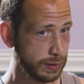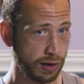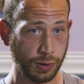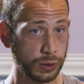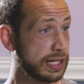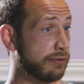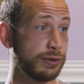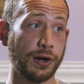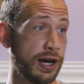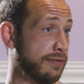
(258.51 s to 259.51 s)
by this, but
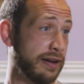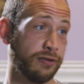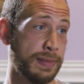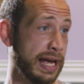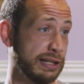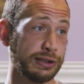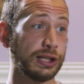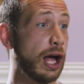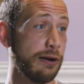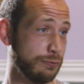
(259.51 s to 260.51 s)
almost every dog I've ever
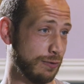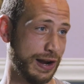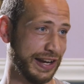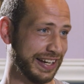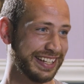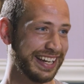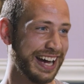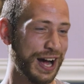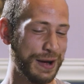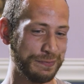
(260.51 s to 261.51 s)
met has loved
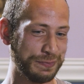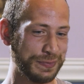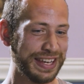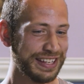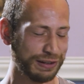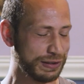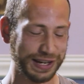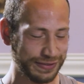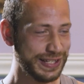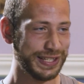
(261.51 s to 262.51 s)
running.
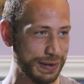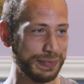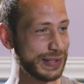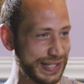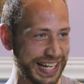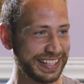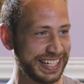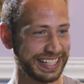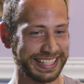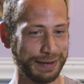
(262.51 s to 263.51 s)
There are definitely some
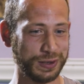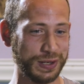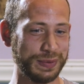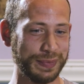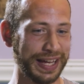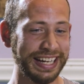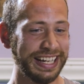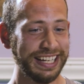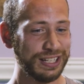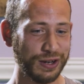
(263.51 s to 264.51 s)
personality exceptions,
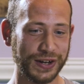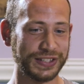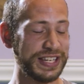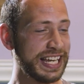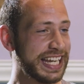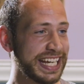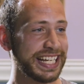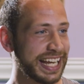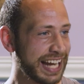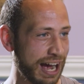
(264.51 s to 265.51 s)
but dogs
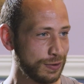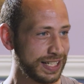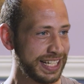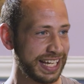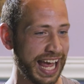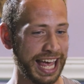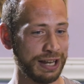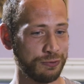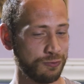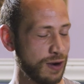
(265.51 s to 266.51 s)
need an
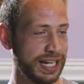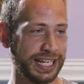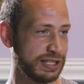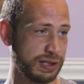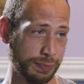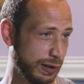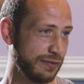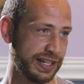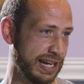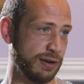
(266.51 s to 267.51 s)
outlet, and running is
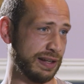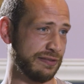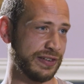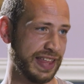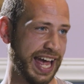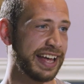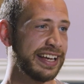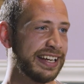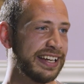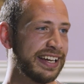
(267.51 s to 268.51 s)
the perfect outlet for that.